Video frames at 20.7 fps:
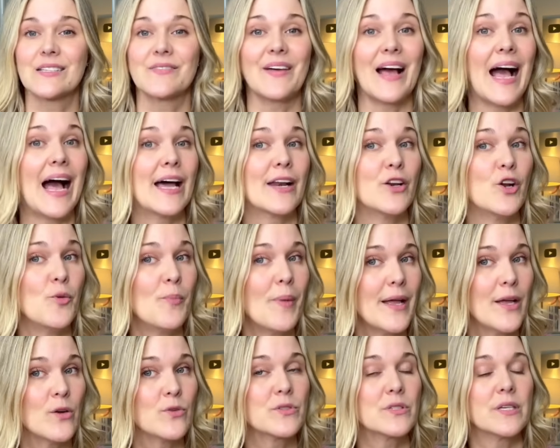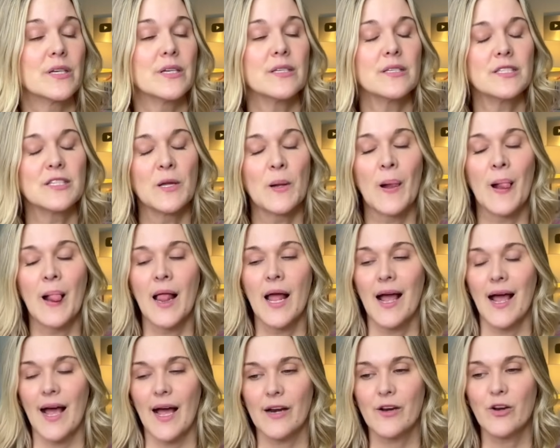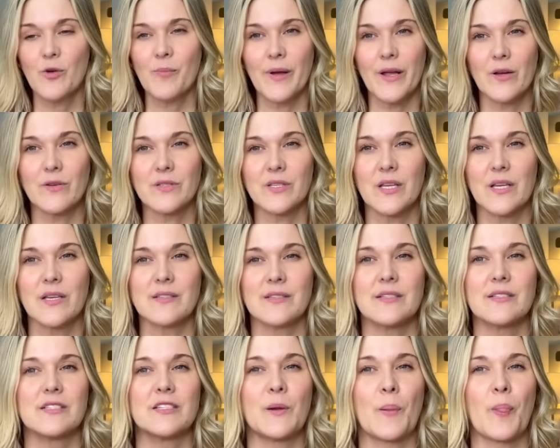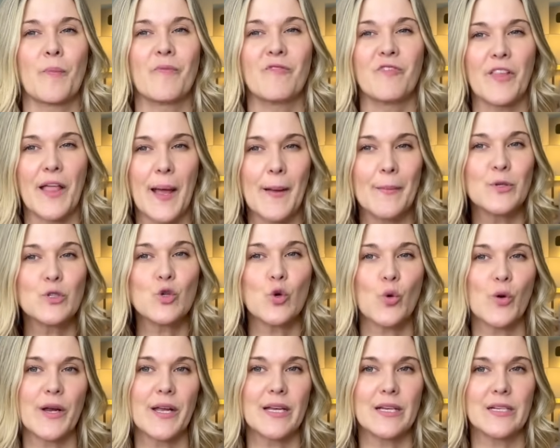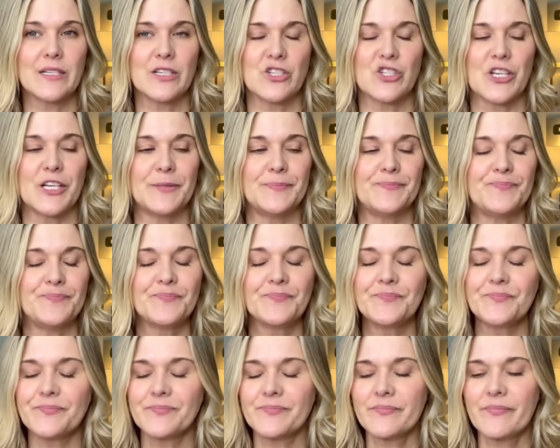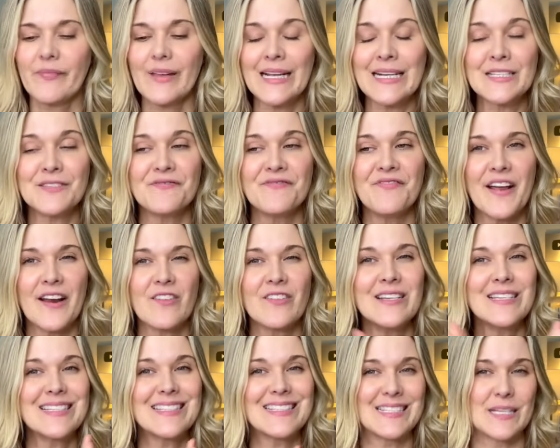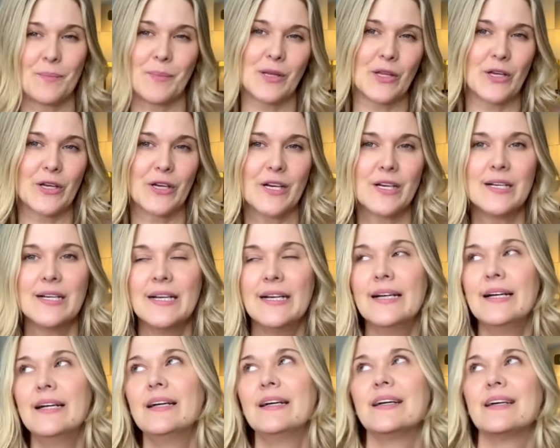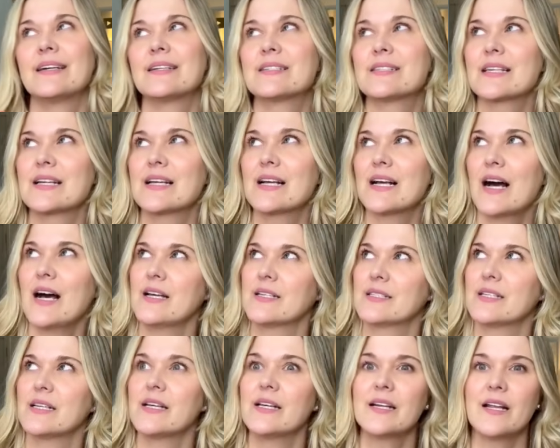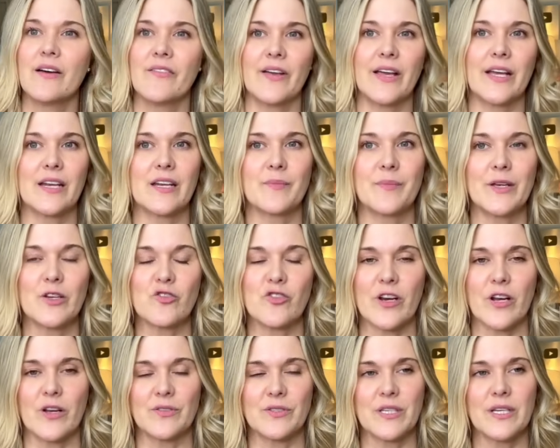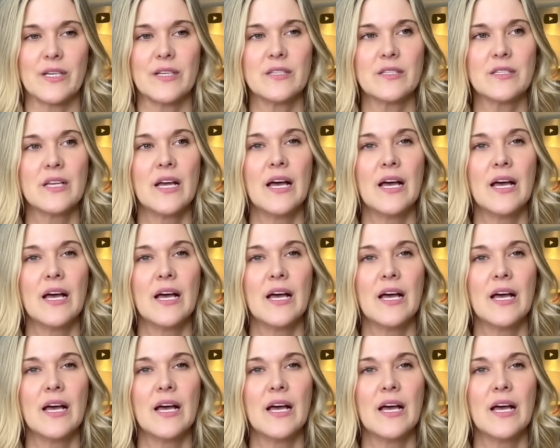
of adenomyosis, Adenomyosis is an inflammatory condition. It's very similar. It's the cousin of endometriosis.